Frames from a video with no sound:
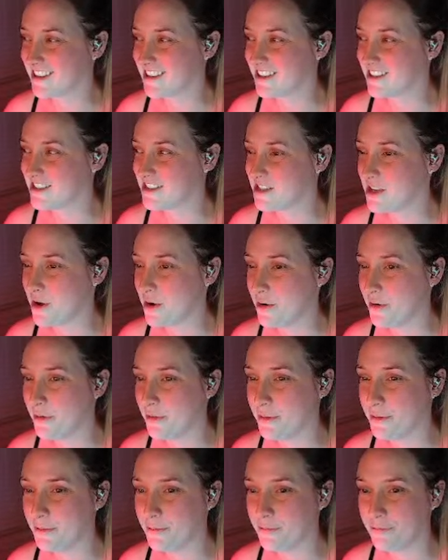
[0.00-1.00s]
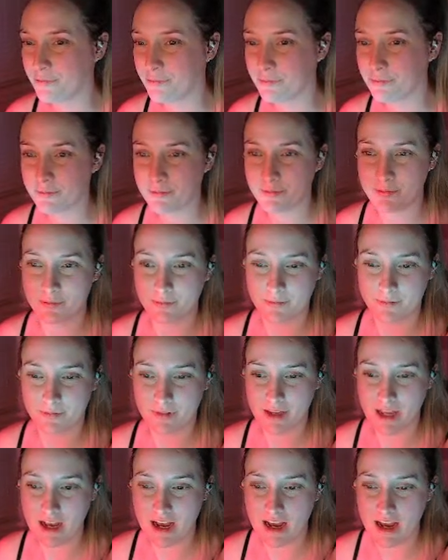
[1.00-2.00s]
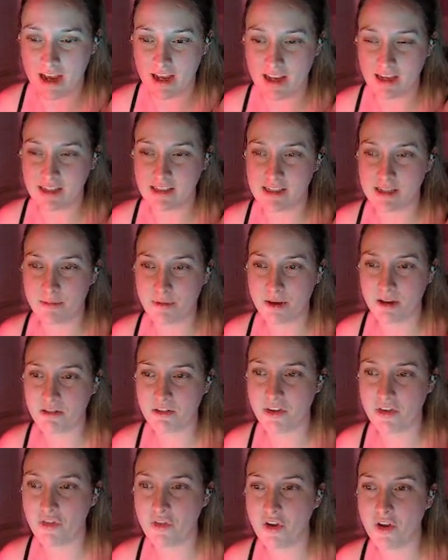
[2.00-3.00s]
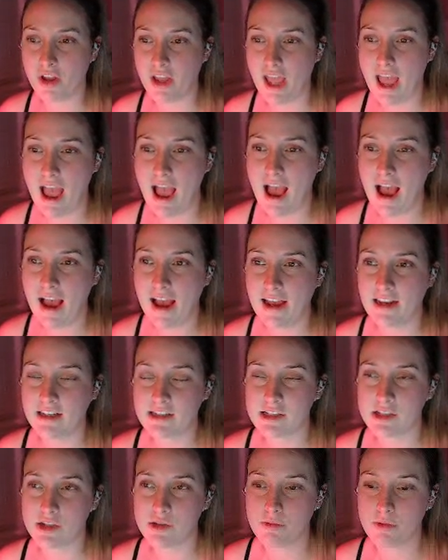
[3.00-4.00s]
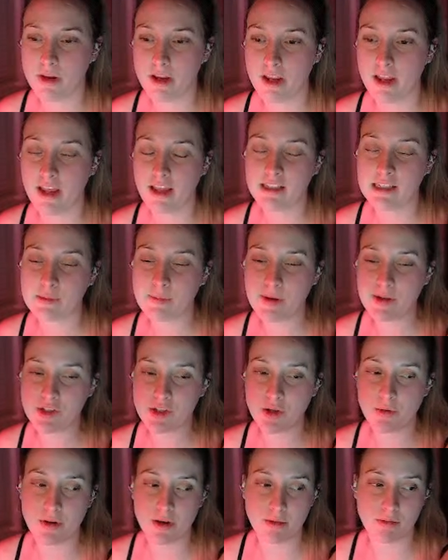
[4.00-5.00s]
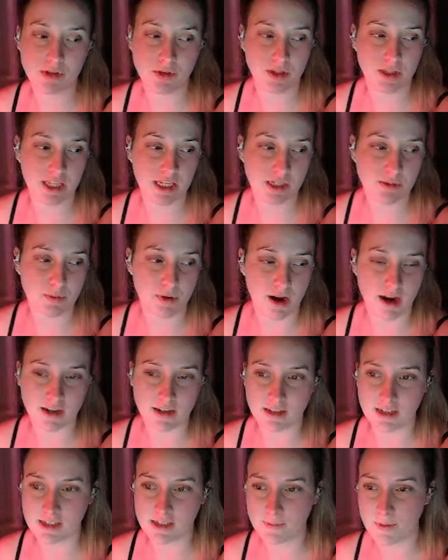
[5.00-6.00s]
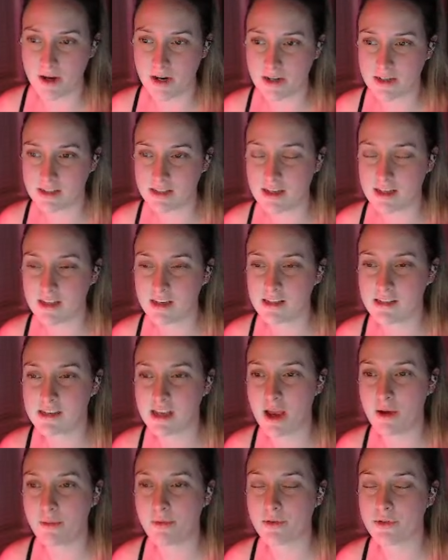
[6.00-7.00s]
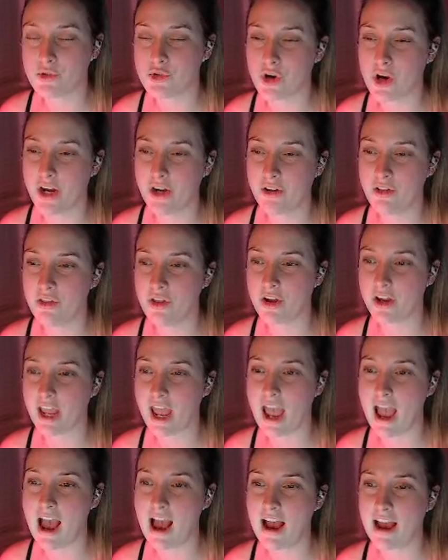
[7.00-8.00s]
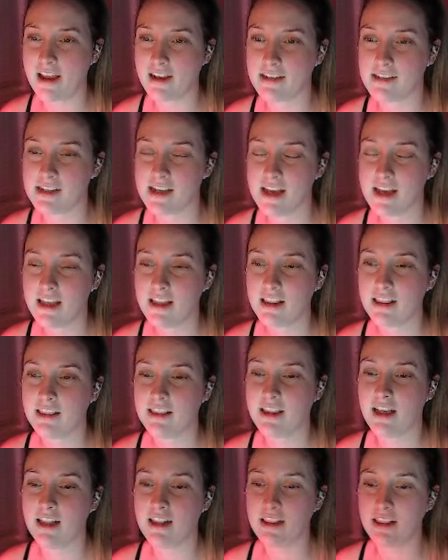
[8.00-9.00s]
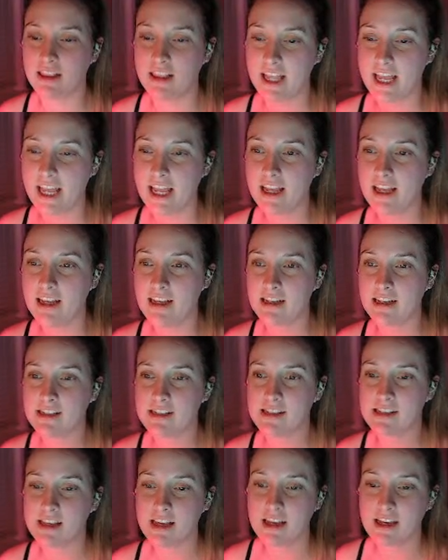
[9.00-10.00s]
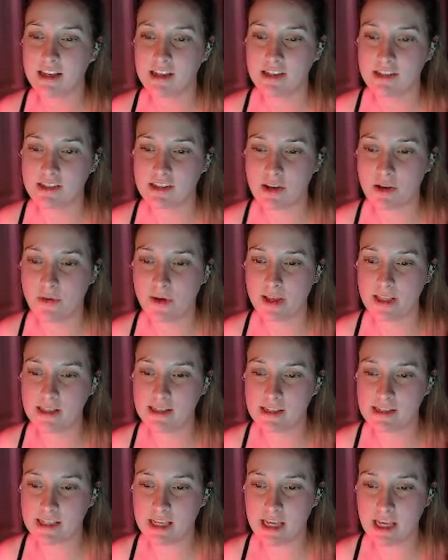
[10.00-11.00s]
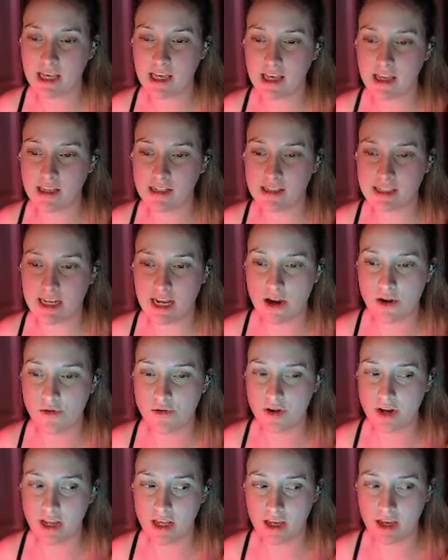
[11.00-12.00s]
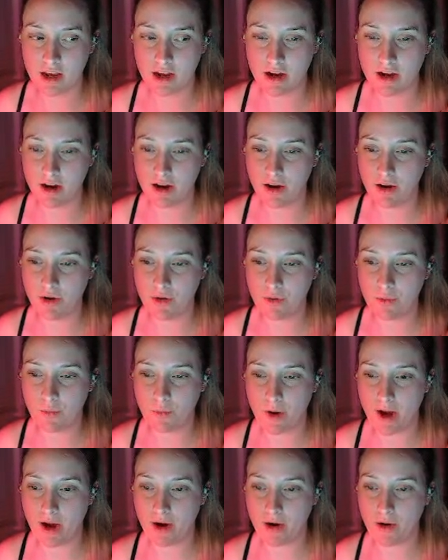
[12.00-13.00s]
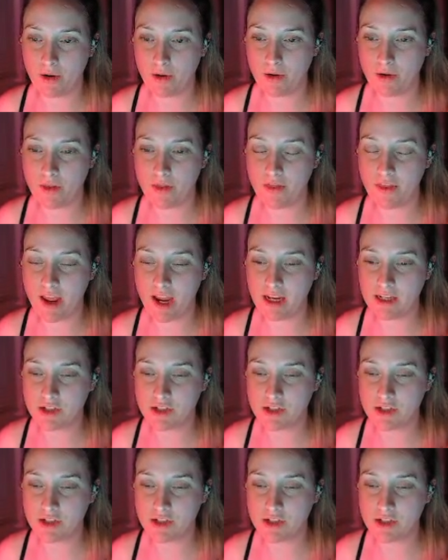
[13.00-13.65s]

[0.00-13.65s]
So I typically look at especially when I'm doing these practice boxes, I will try to look at the links. So, and see down here where they